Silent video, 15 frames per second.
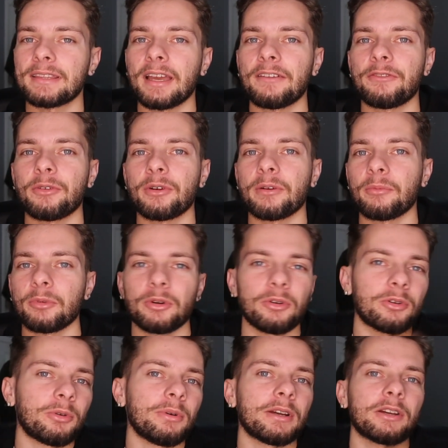that for him real
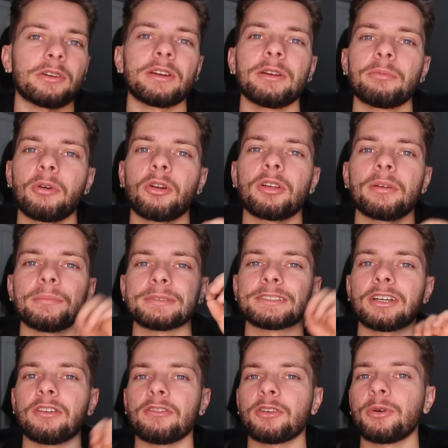quick or he wrote it
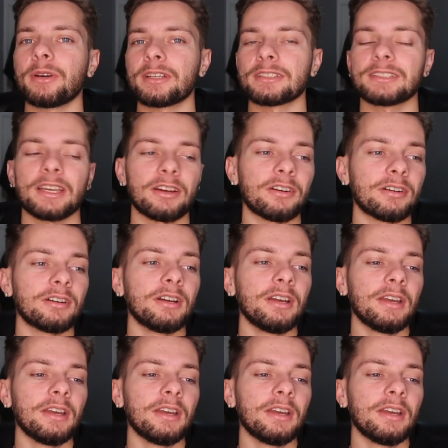himself quick as hell